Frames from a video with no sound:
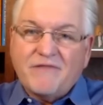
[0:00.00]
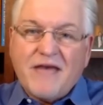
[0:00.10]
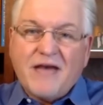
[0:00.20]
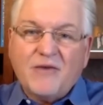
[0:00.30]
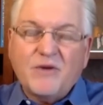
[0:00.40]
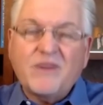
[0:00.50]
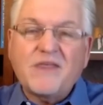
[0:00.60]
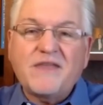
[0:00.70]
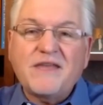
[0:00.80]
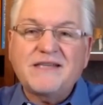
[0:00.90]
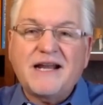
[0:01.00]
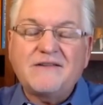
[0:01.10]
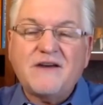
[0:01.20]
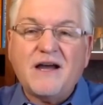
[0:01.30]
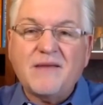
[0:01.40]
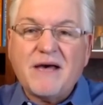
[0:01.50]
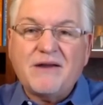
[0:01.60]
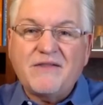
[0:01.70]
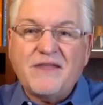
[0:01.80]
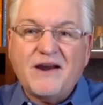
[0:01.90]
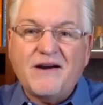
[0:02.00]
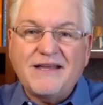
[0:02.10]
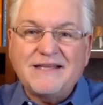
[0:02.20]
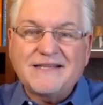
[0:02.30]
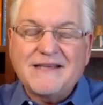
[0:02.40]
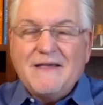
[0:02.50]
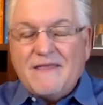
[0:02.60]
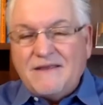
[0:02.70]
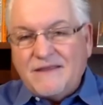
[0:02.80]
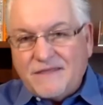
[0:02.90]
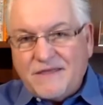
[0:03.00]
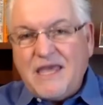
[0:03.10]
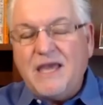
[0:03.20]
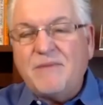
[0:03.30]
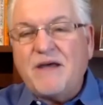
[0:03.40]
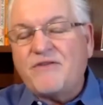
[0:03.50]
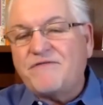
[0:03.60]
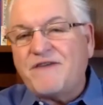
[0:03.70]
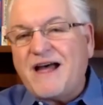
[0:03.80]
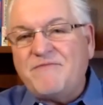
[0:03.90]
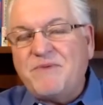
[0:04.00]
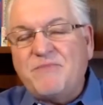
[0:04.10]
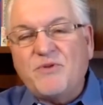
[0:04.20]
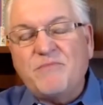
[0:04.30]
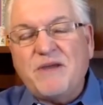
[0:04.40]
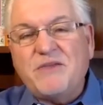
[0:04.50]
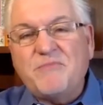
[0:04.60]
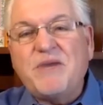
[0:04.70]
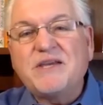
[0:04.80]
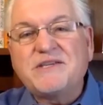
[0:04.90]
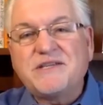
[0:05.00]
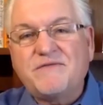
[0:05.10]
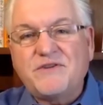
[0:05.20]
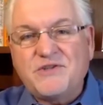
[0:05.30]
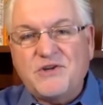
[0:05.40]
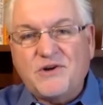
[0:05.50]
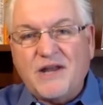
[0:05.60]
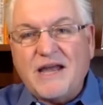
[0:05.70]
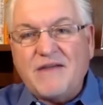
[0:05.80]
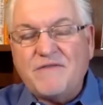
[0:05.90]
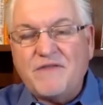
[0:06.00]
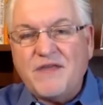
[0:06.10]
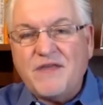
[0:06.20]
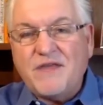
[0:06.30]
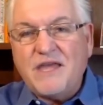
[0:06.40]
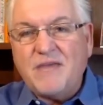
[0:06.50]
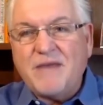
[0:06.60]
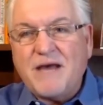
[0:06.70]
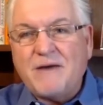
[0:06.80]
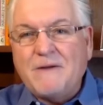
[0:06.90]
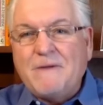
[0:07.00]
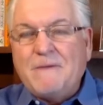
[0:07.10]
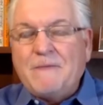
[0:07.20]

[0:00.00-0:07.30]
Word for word: fact, one of the things that I talk about in there is thinking about the five people that made the biggest difference in your life and thinking about